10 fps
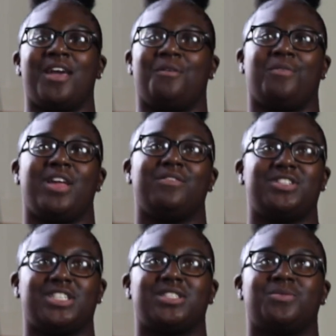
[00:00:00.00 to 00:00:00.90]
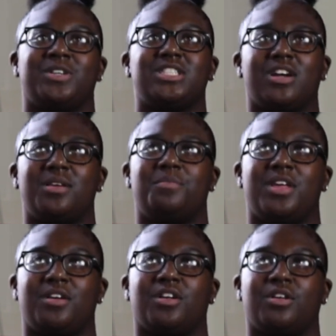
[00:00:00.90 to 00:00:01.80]
And we started
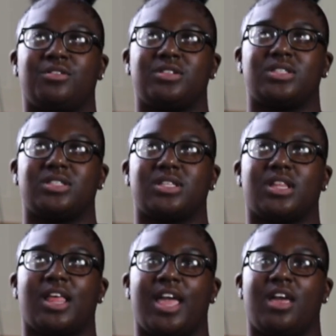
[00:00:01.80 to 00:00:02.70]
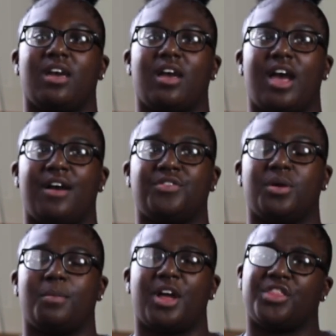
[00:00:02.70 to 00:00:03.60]
being close like
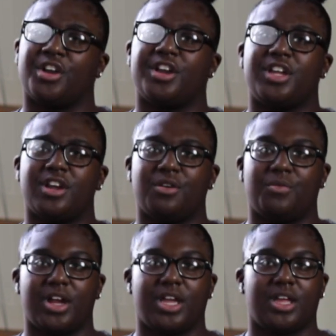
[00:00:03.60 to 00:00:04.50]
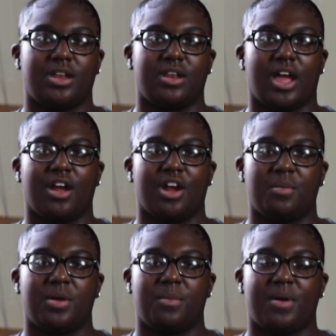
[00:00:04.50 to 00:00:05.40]
after my 3rd year working at
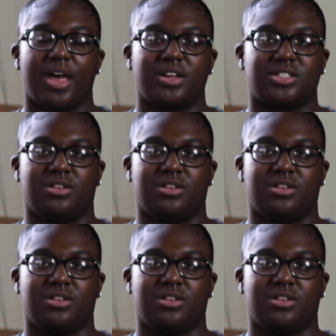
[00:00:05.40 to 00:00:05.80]
Urban Impact.